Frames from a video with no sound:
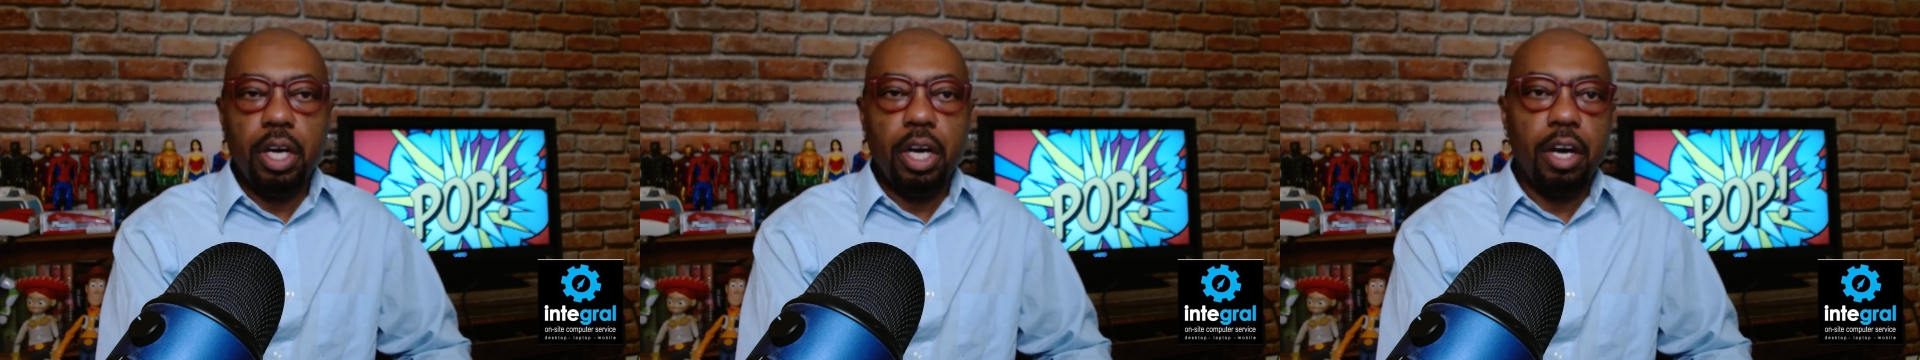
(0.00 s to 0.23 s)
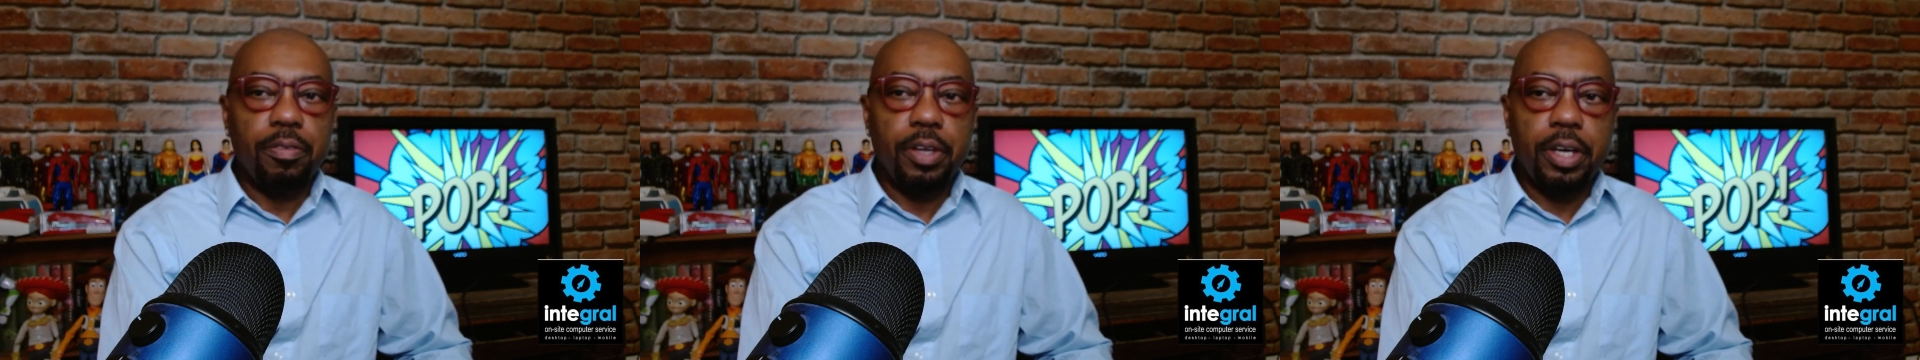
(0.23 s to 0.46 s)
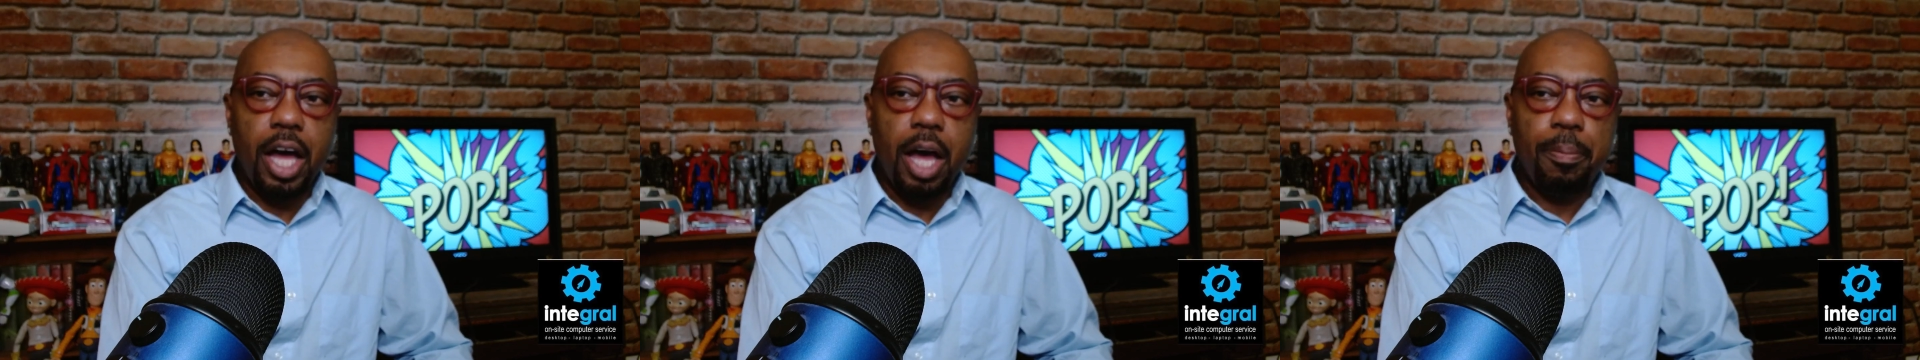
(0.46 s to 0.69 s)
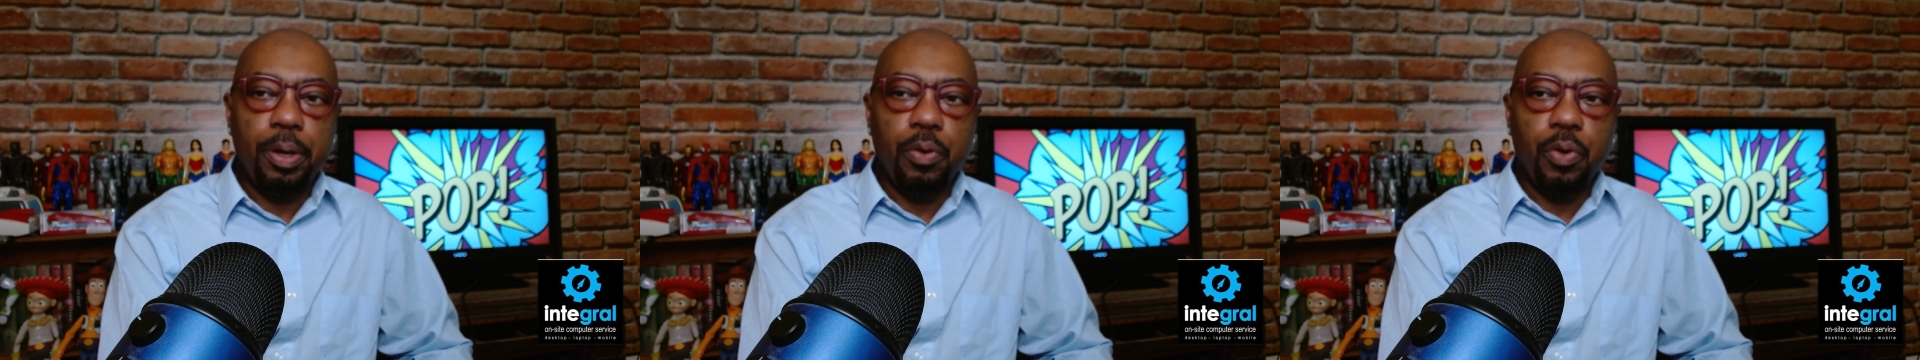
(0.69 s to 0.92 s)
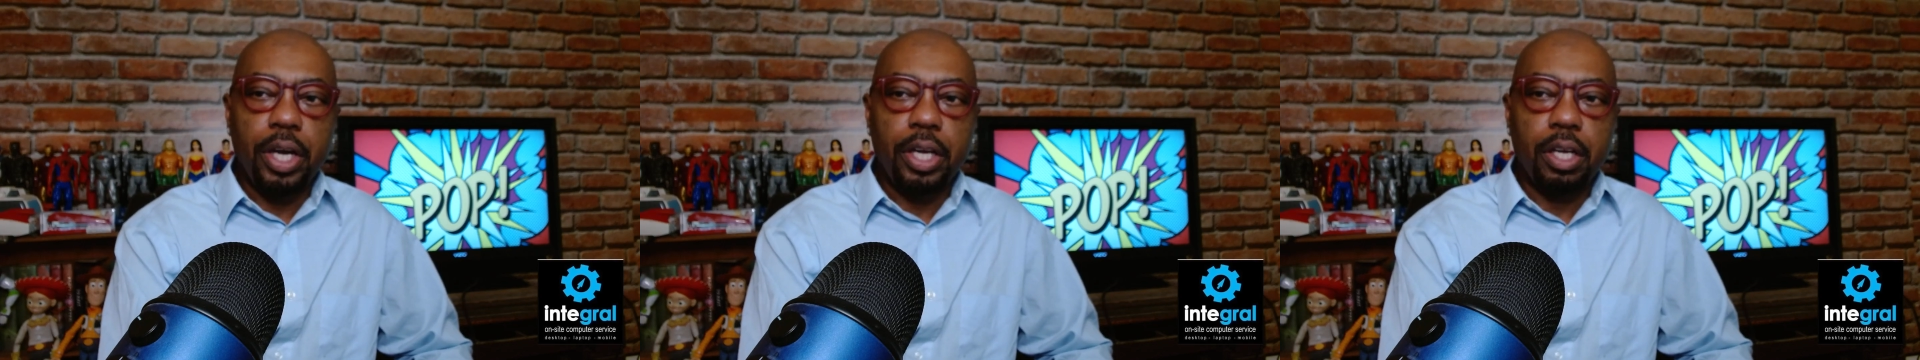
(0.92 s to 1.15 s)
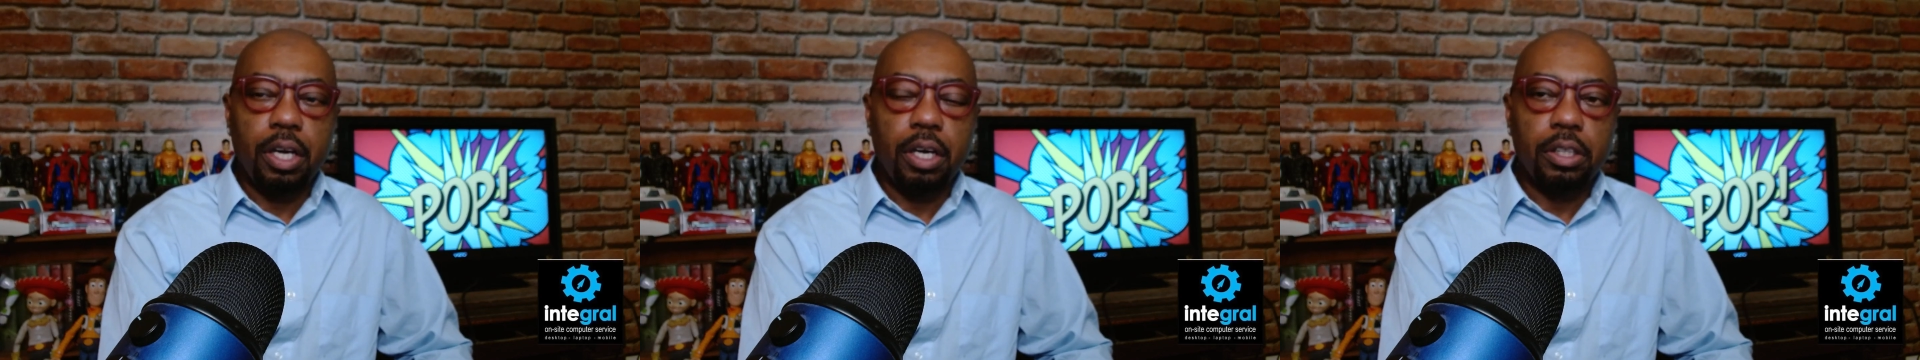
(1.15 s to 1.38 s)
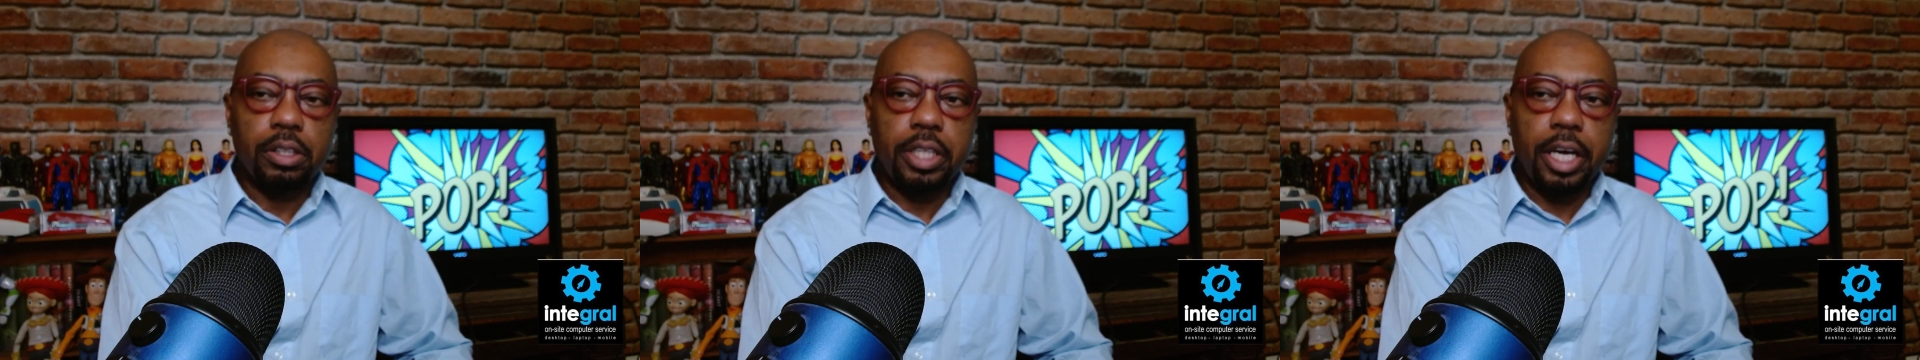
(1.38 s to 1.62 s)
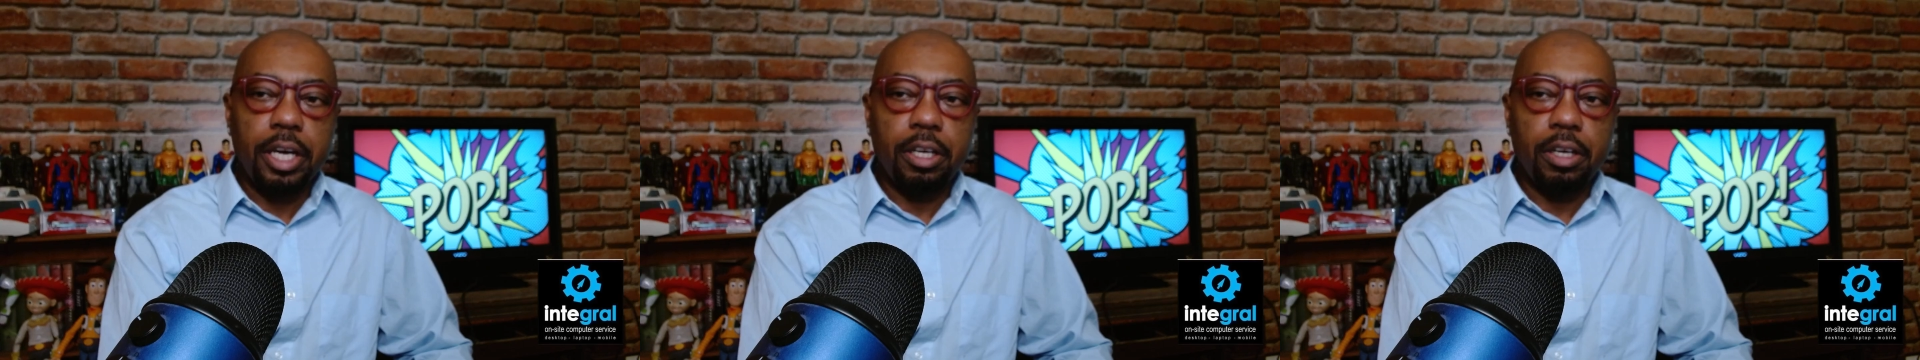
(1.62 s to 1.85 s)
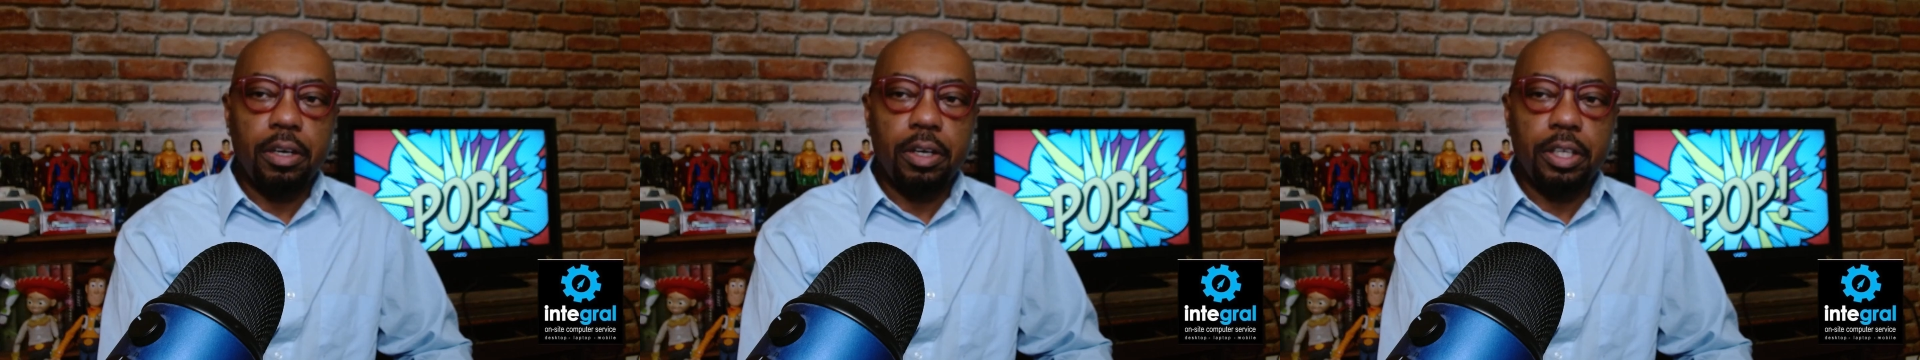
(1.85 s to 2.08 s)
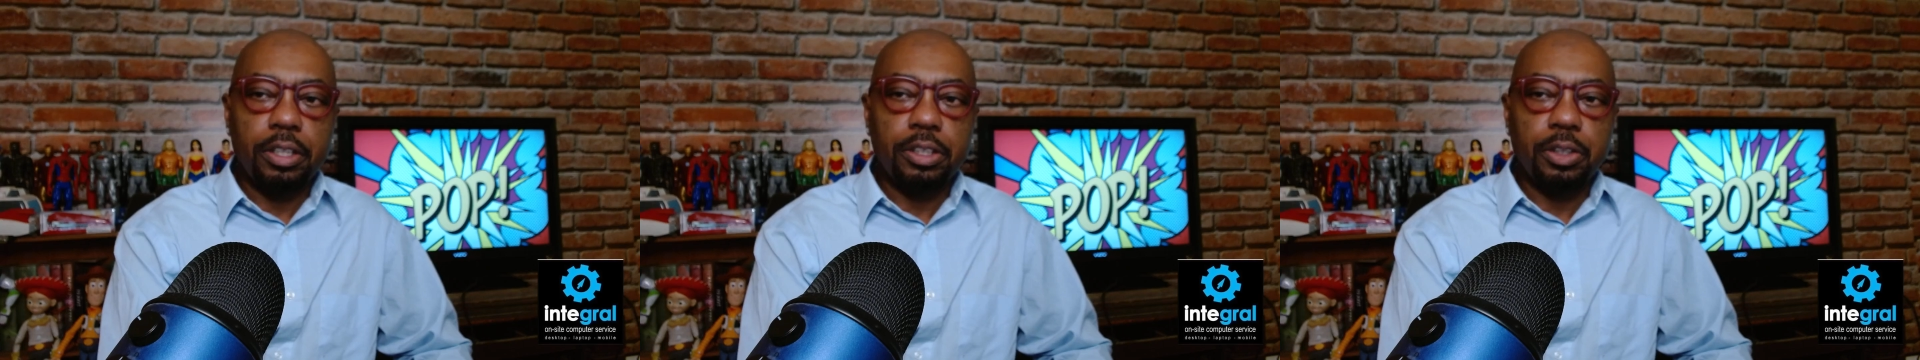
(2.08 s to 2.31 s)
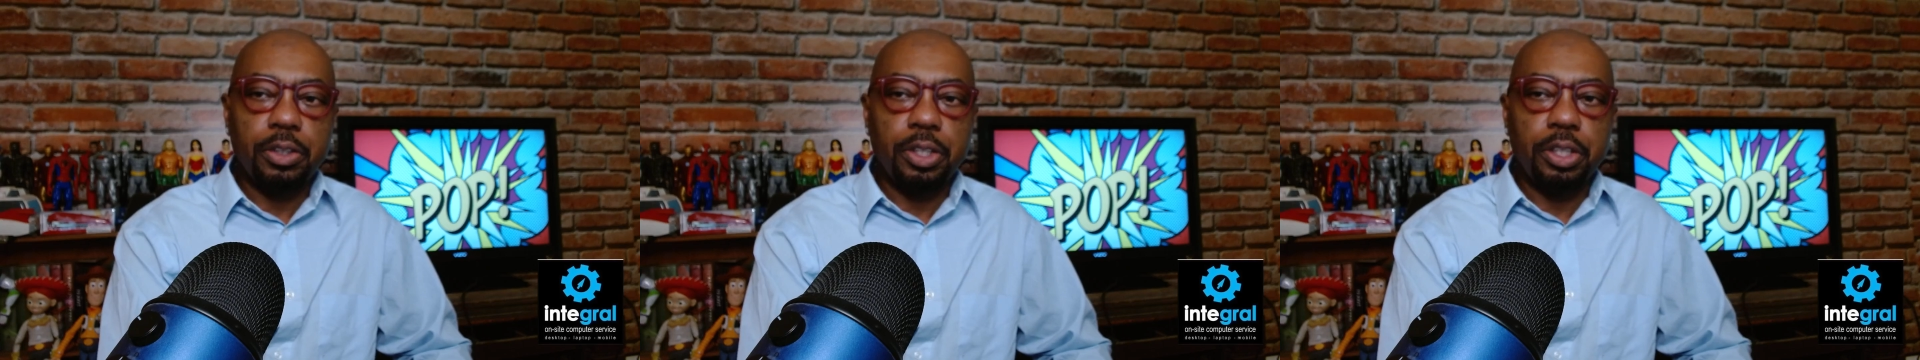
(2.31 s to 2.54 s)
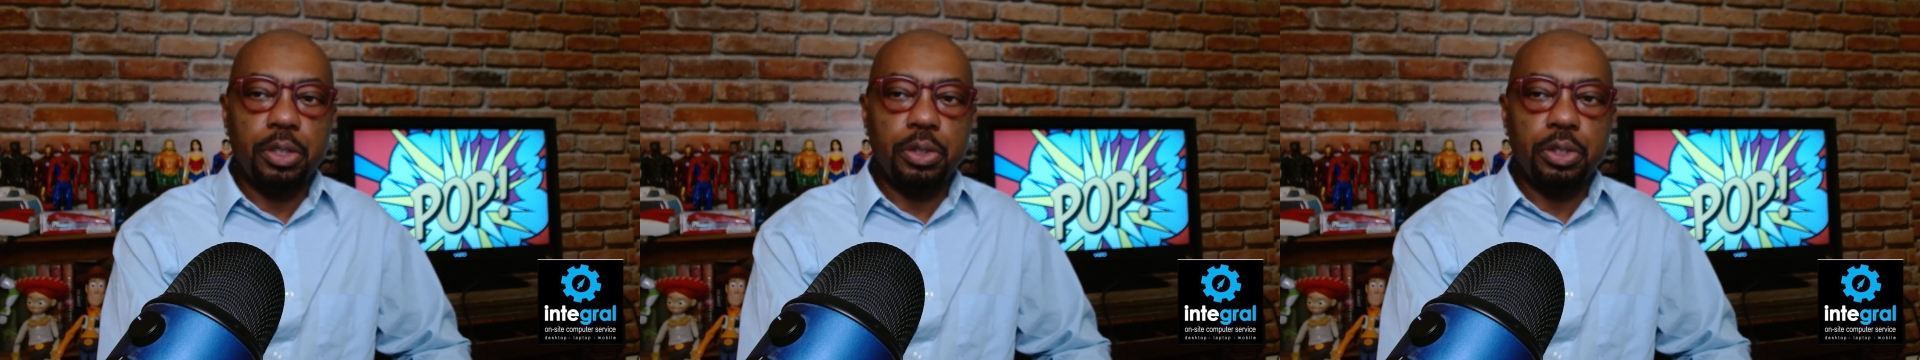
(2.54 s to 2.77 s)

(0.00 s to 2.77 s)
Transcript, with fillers: of the copyright laws that are concerning those